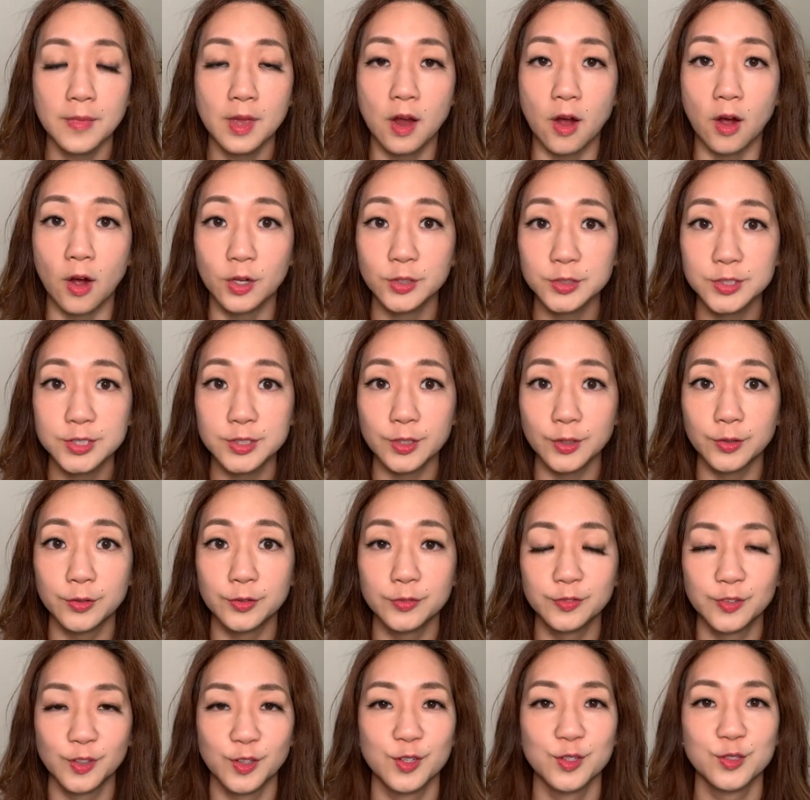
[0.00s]
Also,
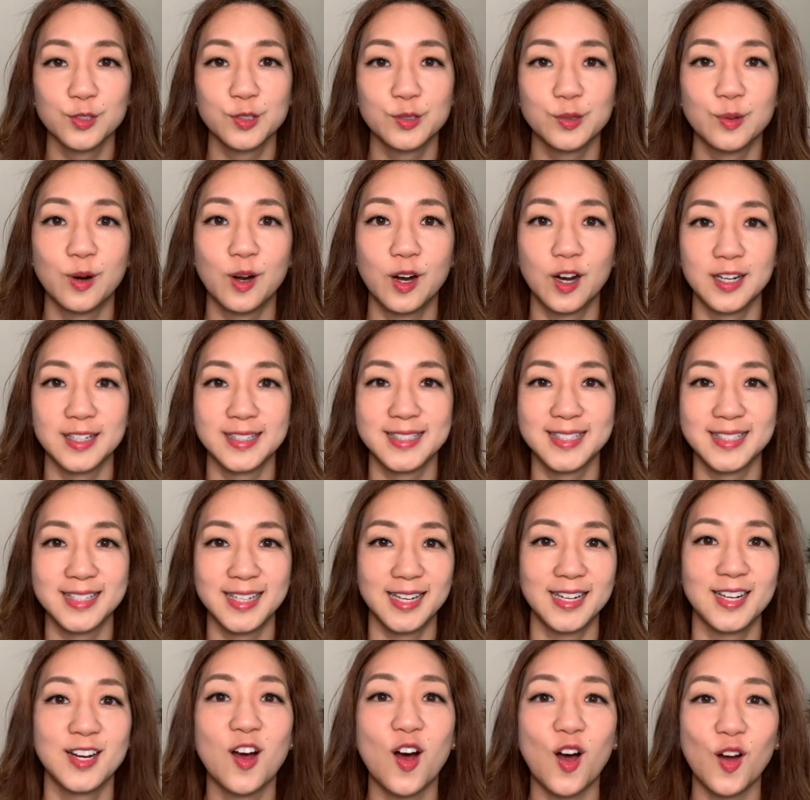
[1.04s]
for those who are
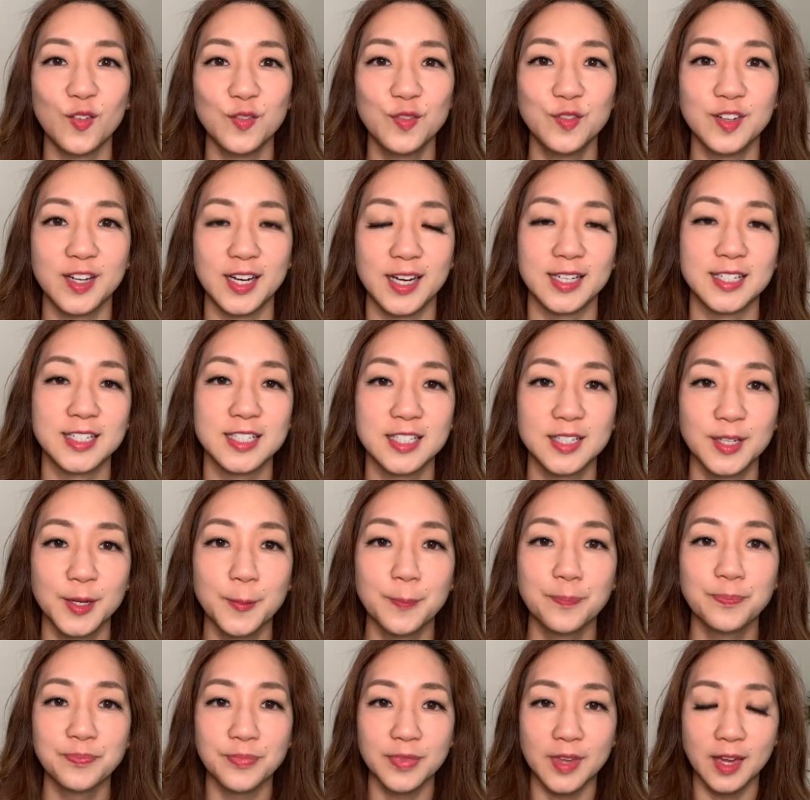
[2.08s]
skin confident,
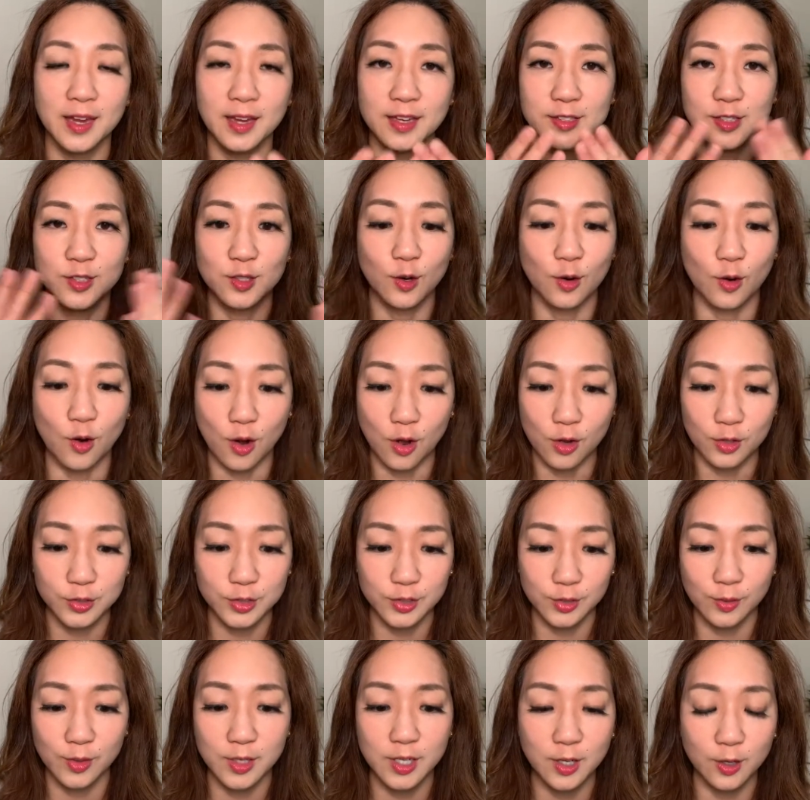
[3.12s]
it's
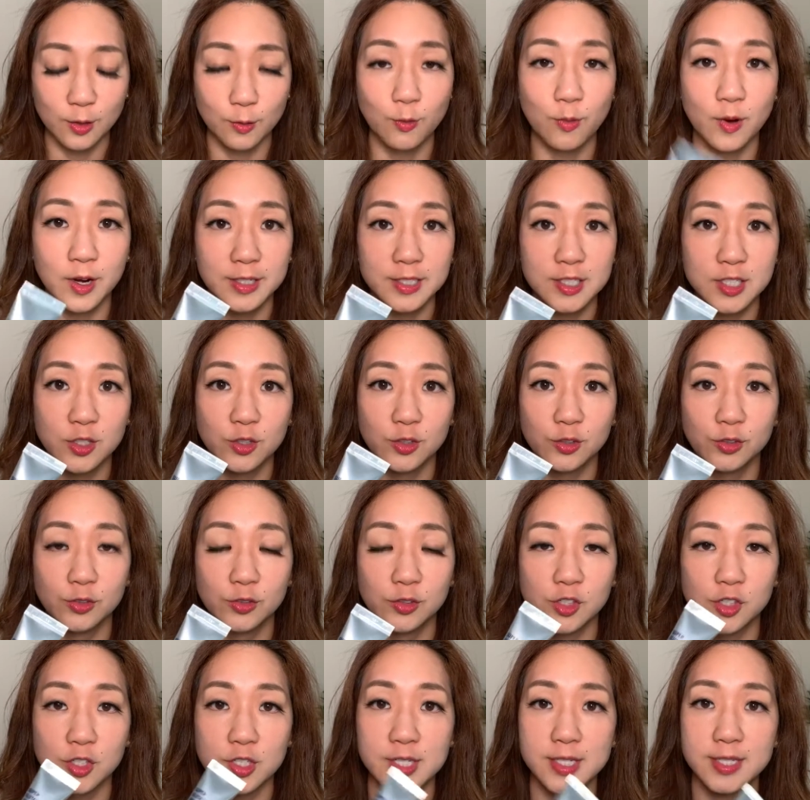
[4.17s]
also a good one to
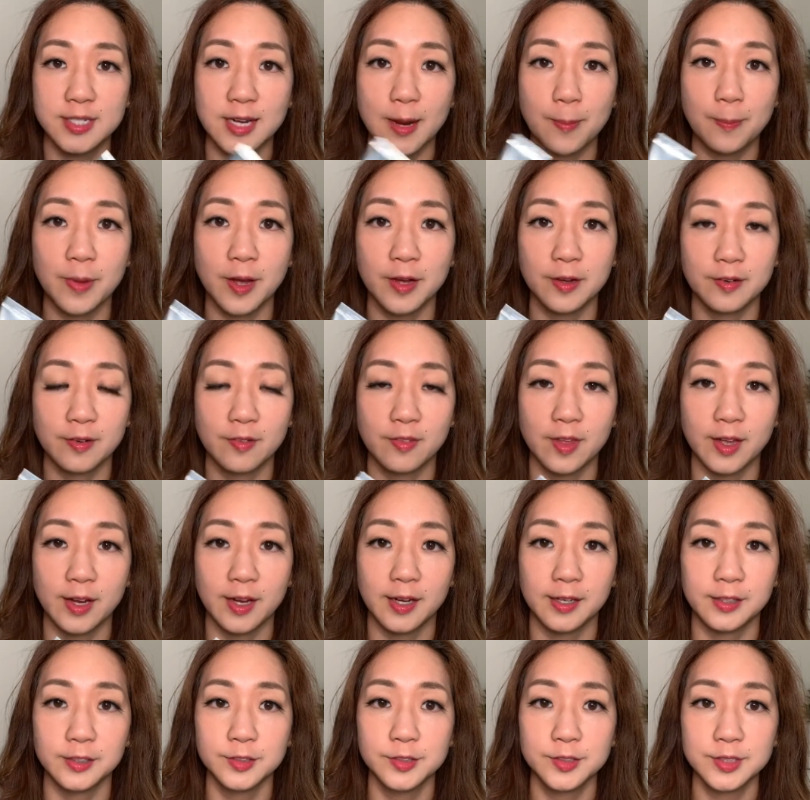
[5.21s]
just step out of the
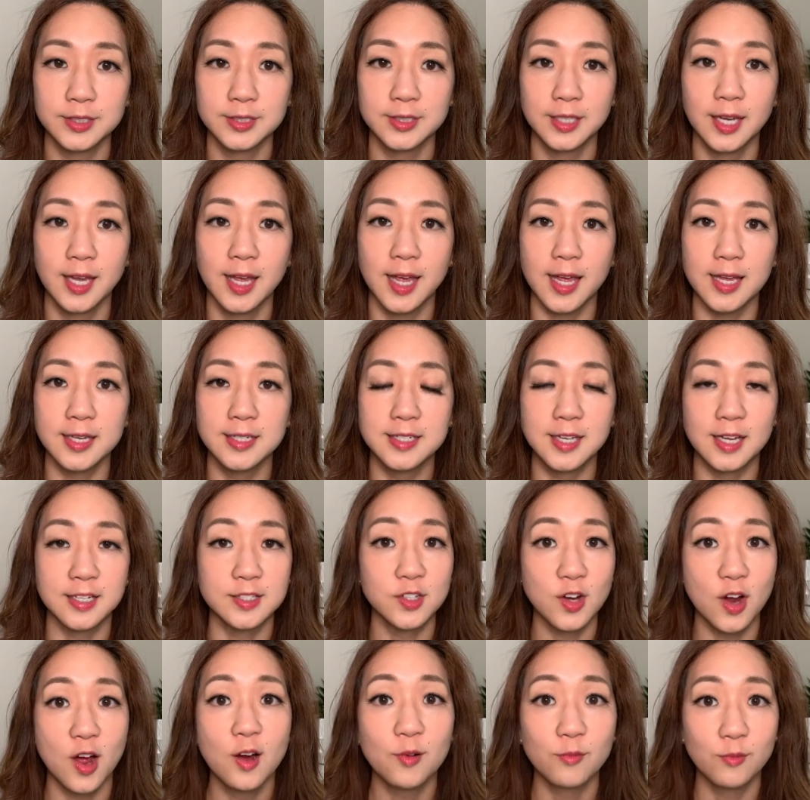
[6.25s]
house. It does
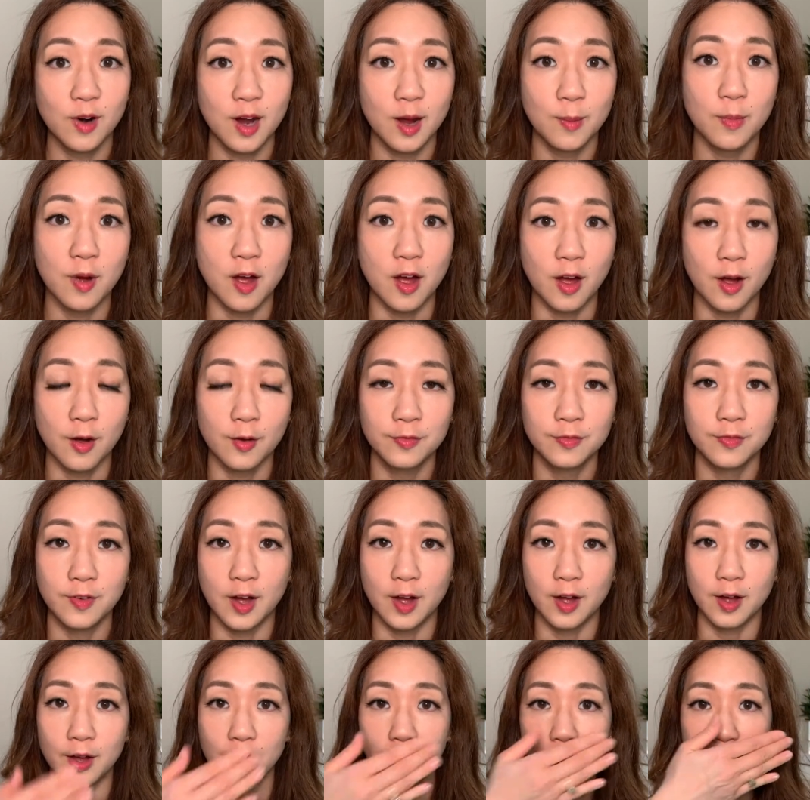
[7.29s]
not rub off
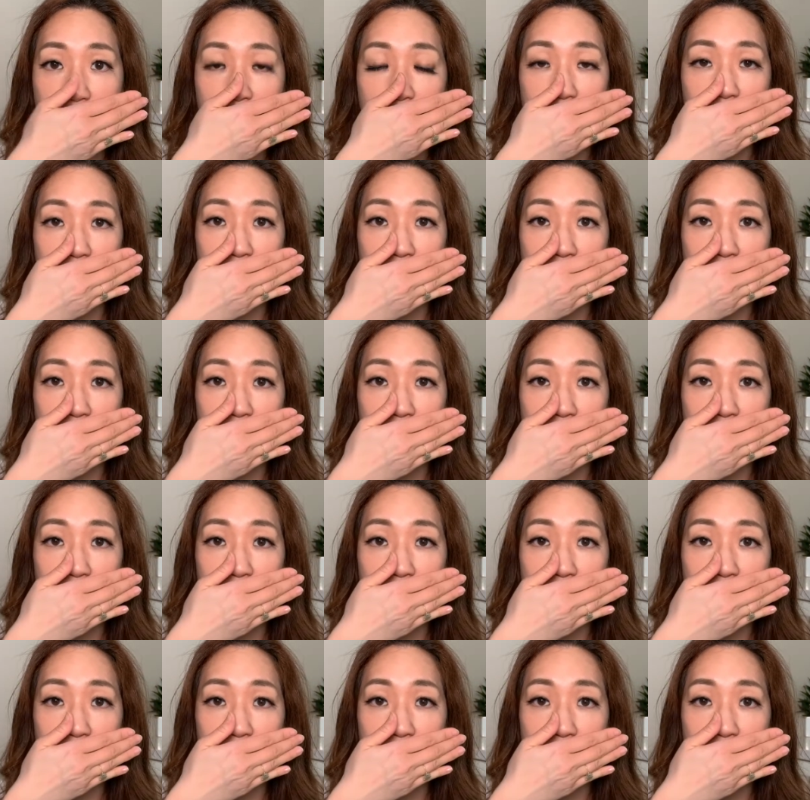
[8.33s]
on